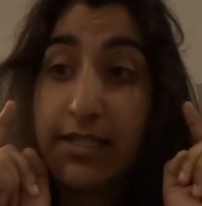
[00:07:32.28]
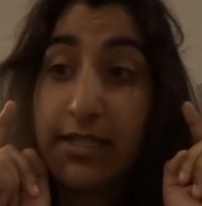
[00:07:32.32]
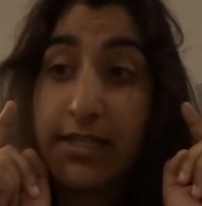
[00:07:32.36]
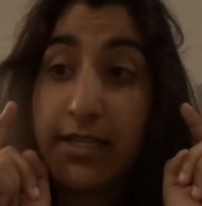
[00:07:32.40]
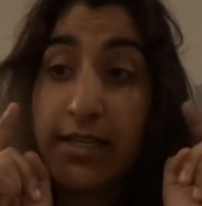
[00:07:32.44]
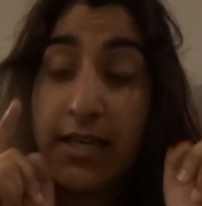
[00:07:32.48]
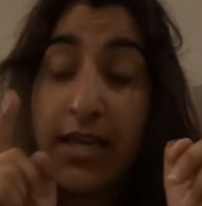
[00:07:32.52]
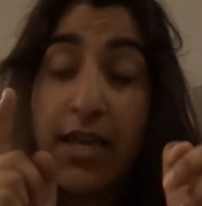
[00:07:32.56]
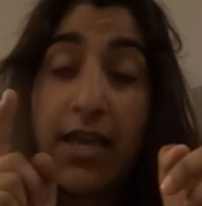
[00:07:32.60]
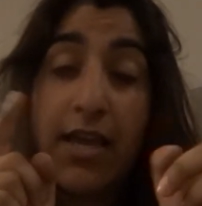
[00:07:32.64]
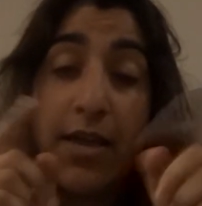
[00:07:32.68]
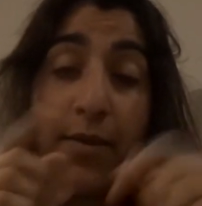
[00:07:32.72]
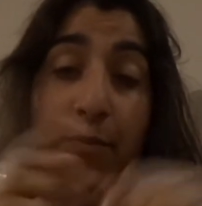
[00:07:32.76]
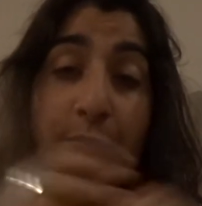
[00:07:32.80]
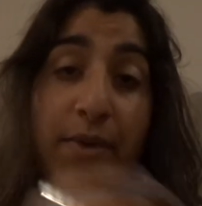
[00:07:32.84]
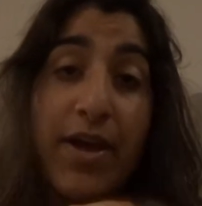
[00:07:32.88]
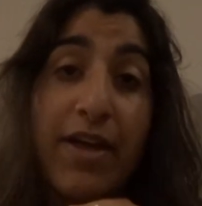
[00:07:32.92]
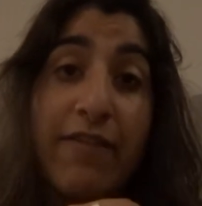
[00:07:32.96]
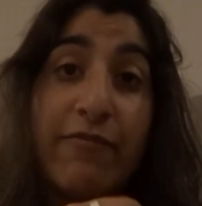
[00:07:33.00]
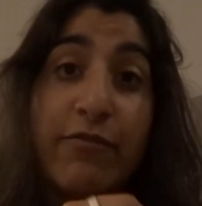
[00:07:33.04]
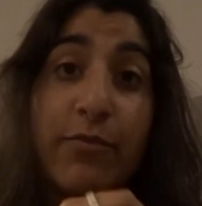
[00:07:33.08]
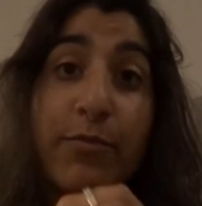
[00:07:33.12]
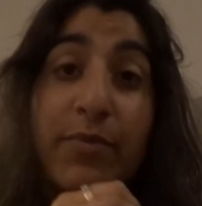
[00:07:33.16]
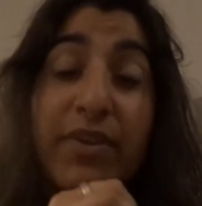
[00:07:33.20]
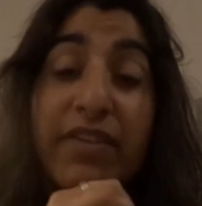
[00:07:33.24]
yeah,
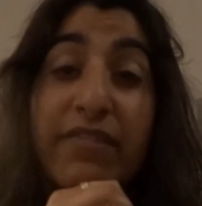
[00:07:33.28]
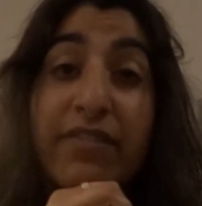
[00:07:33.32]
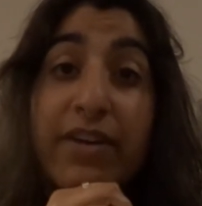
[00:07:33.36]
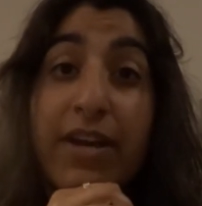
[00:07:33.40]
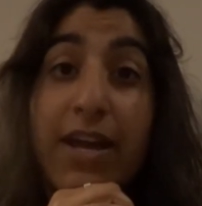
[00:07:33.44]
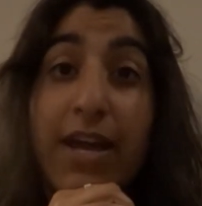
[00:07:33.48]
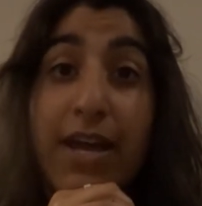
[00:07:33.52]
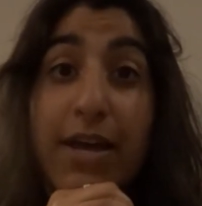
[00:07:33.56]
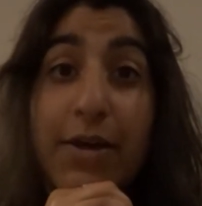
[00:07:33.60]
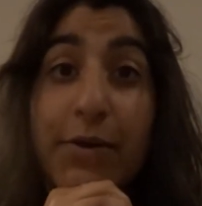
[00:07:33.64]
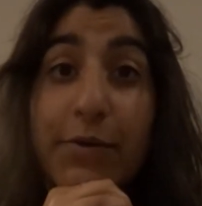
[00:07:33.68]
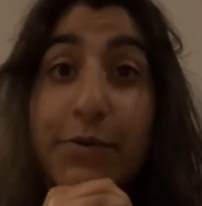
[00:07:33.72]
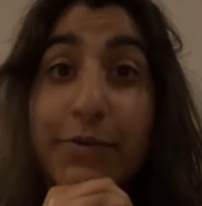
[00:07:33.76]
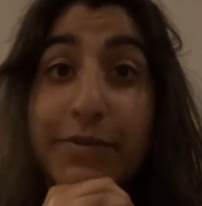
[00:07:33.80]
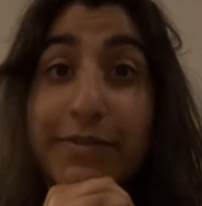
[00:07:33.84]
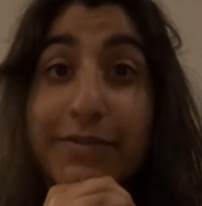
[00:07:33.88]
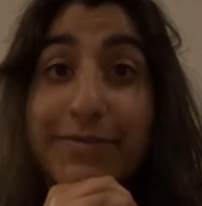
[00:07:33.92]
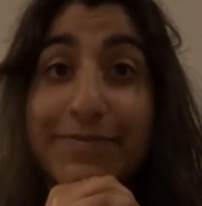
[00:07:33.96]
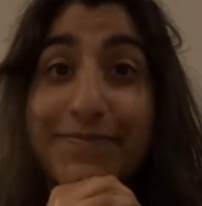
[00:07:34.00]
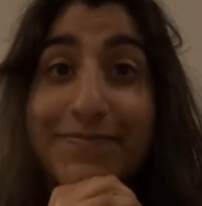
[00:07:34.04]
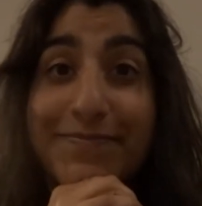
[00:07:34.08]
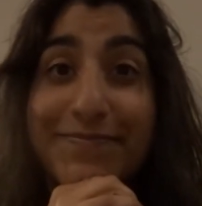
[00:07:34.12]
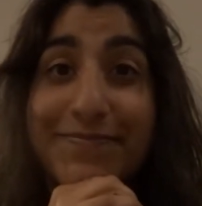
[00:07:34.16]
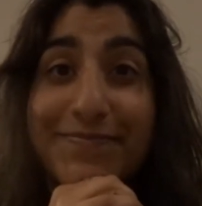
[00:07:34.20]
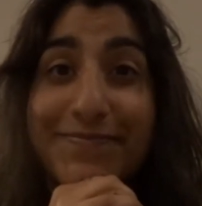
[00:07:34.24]
bye from me for
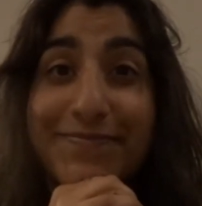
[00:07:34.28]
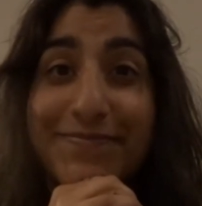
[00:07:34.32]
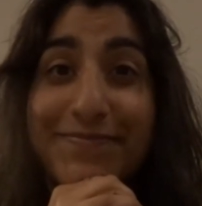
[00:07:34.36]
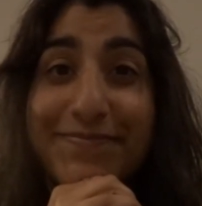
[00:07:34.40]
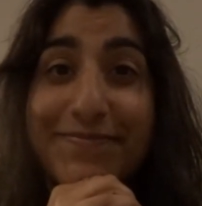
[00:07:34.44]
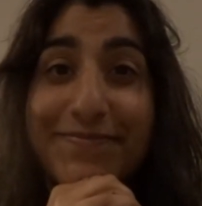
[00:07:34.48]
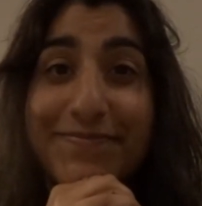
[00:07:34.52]
now.